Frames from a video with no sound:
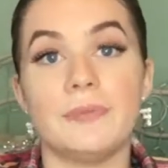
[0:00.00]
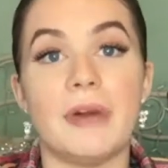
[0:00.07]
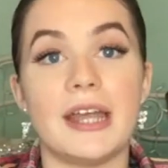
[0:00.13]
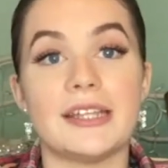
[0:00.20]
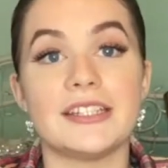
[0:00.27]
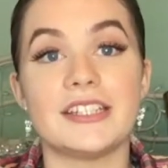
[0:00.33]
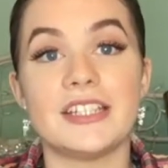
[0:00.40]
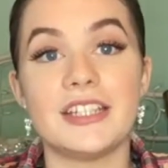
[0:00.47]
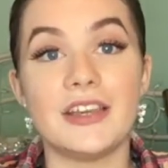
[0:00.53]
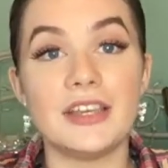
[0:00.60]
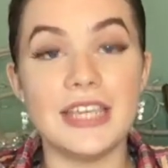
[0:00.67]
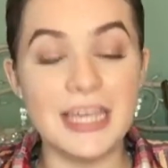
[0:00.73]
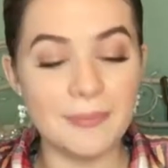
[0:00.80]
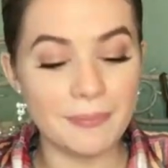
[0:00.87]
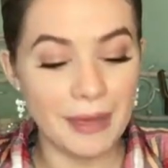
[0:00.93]
But to
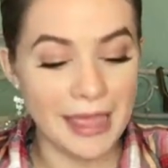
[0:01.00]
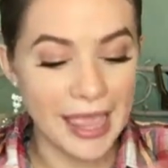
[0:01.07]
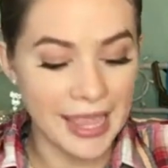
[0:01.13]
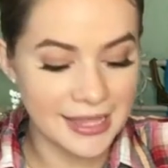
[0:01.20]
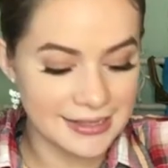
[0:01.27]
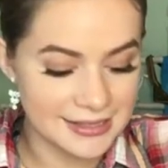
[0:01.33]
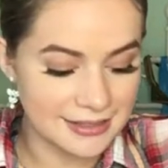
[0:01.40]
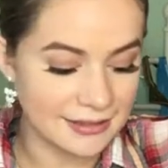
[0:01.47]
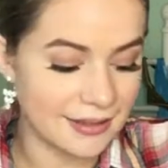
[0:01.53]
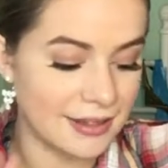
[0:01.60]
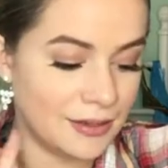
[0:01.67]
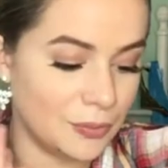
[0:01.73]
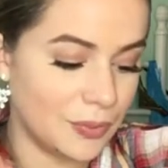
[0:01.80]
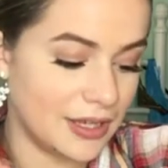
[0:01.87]
keep my hands clean,